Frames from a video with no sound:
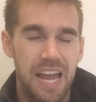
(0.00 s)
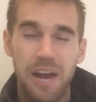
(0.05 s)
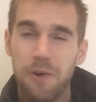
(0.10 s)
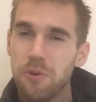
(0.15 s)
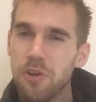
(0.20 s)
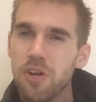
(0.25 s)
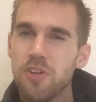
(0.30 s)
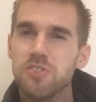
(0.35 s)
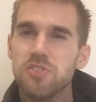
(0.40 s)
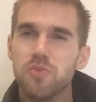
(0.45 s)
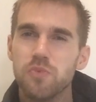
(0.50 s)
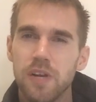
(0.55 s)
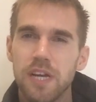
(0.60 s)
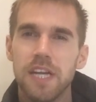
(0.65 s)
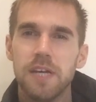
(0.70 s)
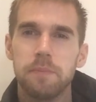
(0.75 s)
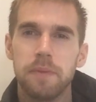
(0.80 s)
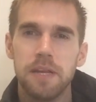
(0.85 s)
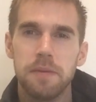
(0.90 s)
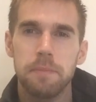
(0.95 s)
I would also
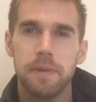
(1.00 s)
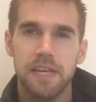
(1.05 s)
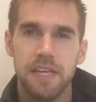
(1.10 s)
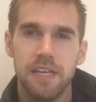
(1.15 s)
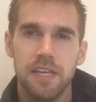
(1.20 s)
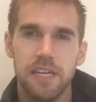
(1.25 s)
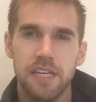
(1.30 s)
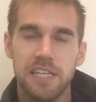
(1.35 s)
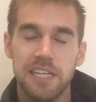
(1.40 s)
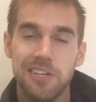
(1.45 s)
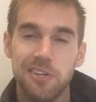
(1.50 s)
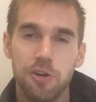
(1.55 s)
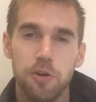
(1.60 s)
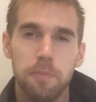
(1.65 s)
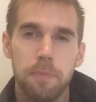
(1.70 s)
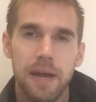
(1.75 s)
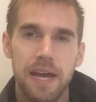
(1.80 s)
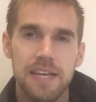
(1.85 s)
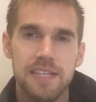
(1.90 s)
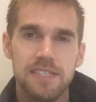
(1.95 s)
recommend making a
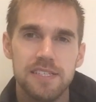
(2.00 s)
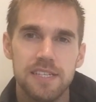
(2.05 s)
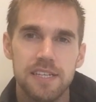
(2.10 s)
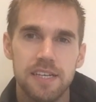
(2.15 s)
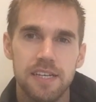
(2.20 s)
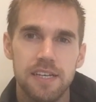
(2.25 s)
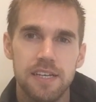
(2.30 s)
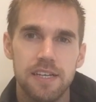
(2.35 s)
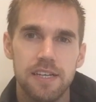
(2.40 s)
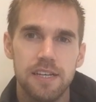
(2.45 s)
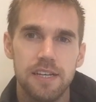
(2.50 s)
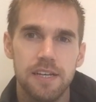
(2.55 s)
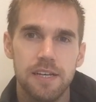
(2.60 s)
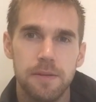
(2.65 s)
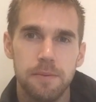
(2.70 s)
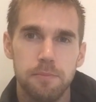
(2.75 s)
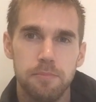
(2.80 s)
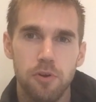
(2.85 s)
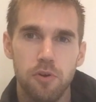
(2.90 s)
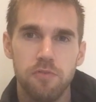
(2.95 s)
Eurobasket
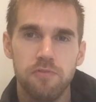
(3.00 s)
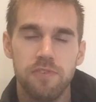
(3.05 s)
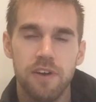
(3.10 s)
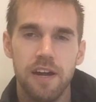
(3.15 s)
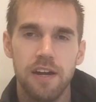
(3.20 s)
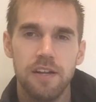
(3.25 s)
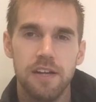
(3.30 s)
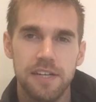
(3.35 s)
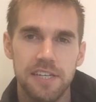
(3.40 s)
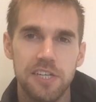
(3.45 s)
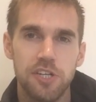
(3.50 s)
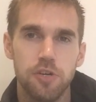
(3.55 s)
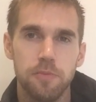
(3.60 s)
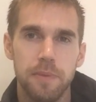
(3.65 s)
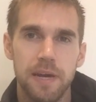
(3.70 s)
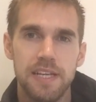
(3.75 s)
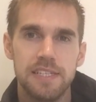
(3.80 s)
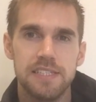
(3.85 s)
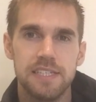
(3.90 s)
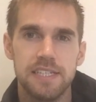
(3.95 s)
profile on
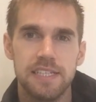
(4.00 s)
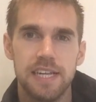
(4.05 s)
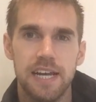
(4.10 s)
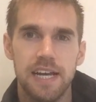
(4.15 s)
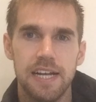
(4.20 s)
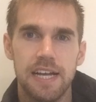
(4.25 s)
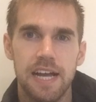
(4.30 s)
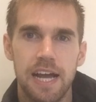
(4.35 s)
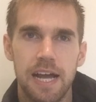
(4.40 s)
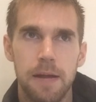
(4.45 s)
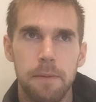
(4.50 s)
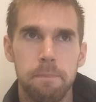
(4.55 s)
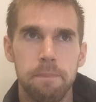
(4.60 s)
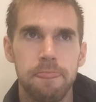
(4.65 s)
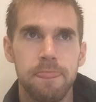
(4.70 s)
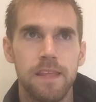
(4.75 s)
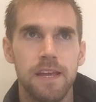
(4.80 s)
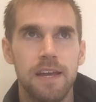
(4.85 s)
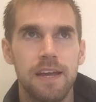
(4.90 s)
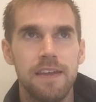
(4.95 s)
Eurobasket.com.
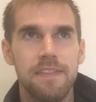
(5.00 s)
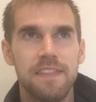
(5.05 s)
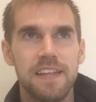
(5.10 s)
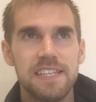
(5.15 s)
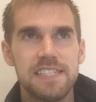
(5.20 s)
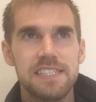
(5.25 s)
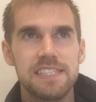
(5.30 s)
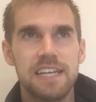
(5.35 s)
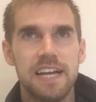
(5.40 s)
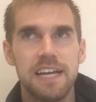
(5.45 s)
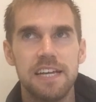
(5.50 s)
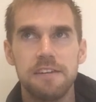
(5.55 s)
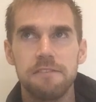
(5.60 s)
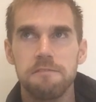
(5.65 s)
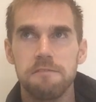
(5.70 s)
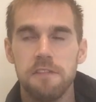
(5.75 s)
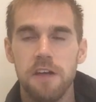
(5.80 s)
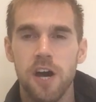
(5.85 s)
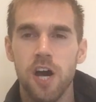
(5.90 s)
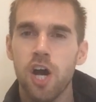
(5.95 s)
That's kind
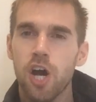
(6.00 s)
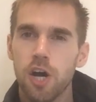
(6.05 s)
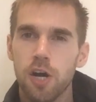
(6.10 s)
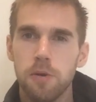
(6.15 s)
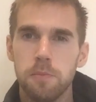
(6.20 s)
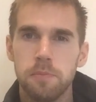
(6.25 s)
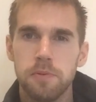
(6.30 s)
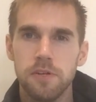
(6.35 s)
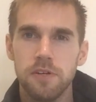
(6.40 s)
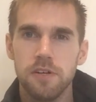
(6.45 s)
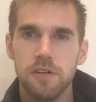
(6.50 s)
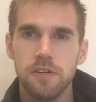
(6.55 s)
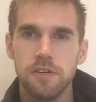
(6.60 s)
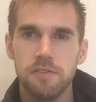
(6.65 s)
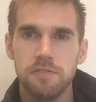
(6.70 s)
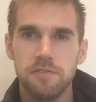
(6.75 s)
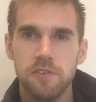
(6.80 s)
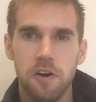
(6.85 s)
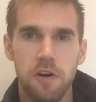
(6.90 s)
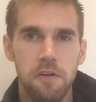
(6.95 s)
of the hub
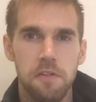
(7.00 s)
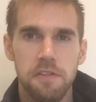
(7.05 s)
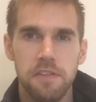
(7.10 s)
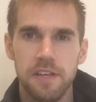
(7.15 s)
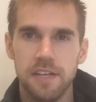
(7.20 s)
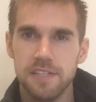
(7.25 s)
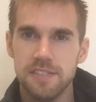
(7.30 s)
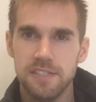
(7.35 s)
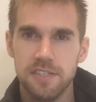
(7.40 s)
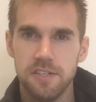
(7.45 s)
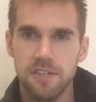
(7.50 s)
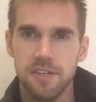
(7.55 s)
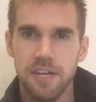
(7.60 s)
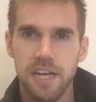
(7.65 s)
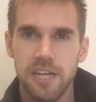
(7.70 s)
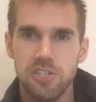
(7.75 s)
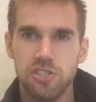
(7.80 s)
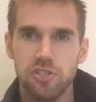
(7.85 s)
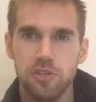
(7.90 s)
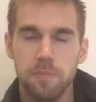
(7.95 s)
of all things
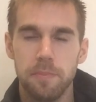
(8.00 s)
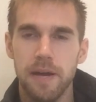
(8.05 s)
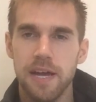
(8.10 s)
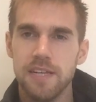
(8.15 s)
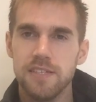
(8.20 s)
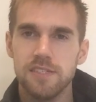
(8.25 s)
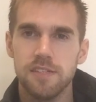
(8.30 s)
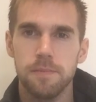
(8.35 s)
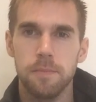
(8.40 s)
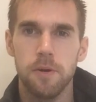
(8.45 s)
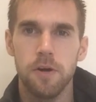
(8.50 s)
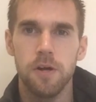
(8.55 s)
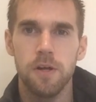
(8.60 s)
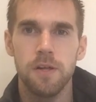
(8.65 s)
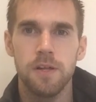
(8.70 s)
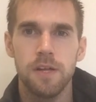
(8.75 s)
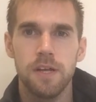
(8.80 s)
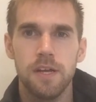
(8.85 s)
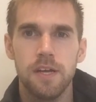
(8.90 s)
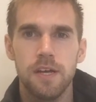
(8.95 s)
international
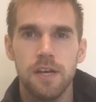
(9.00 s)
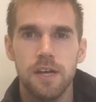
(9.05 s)
basketball.